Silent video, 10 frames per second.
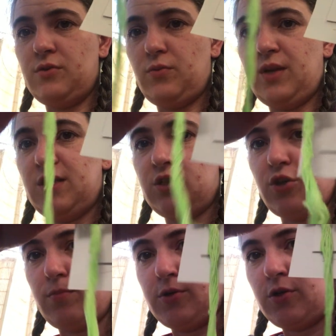Weeks
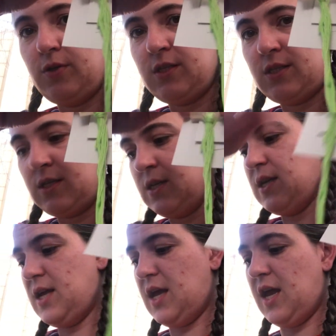Chartreuse
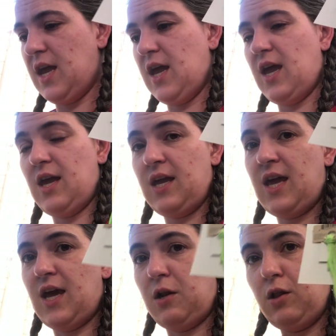and
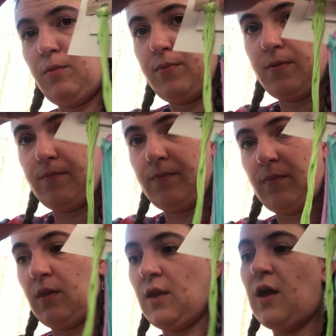Cantaloupe.
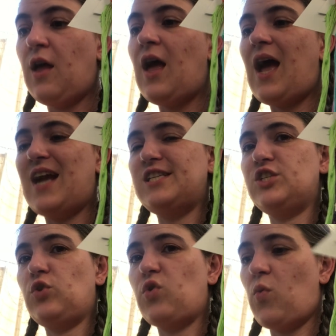I
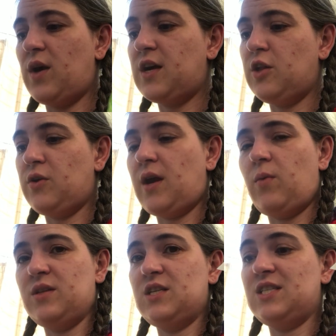just don't know what color I
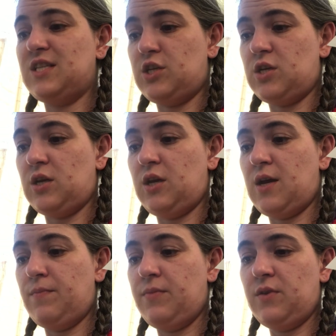want to stitch it on yet.
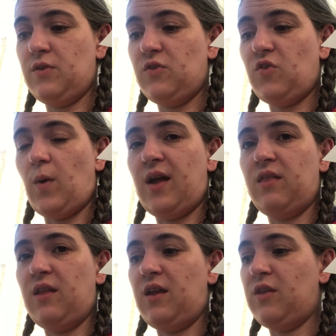So I
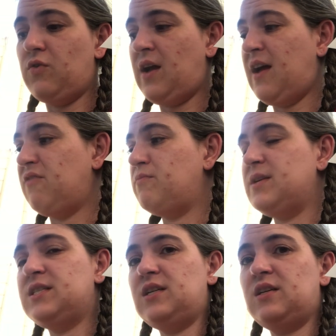either have
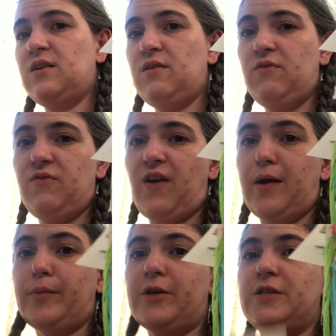Mystic
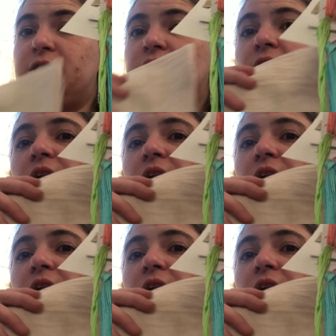Fibers,